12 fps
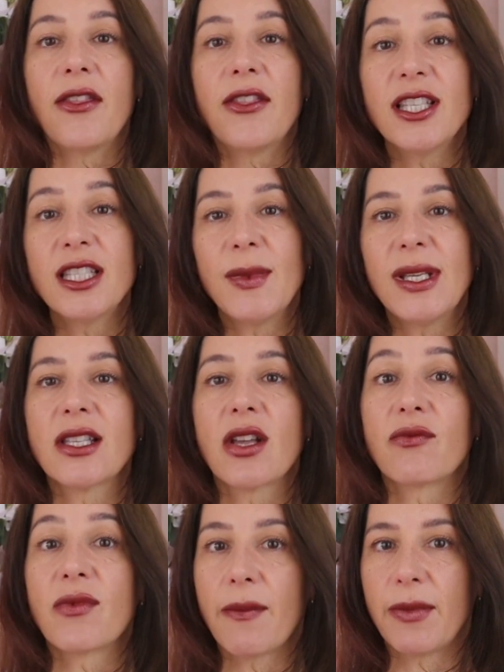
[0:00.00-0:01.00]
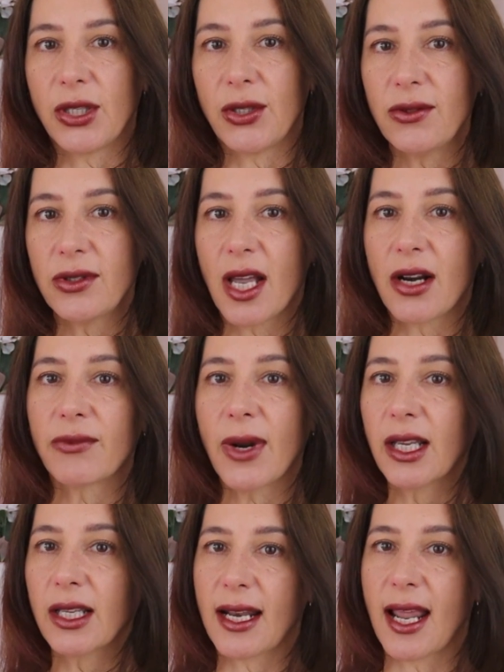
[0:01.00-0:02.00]
This means revenues are
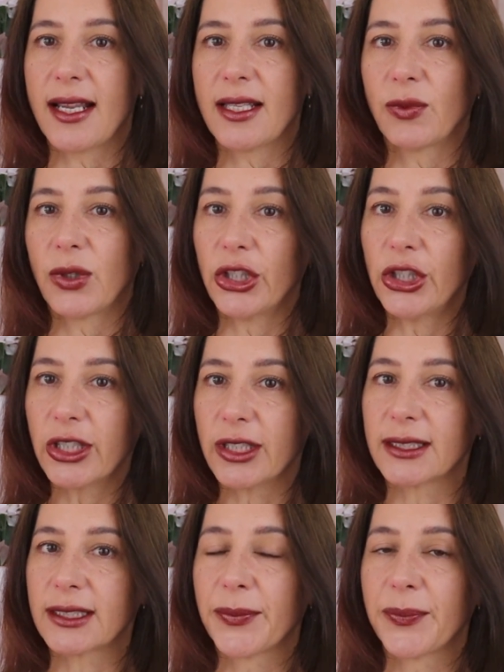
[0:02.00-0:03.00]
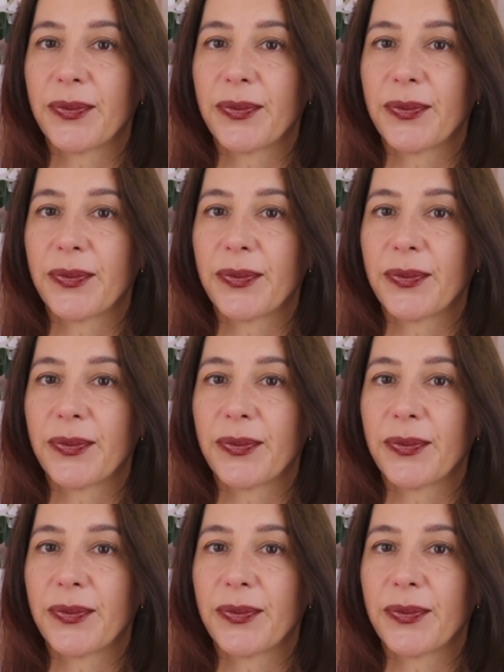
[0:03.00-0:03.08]
recognized when earned,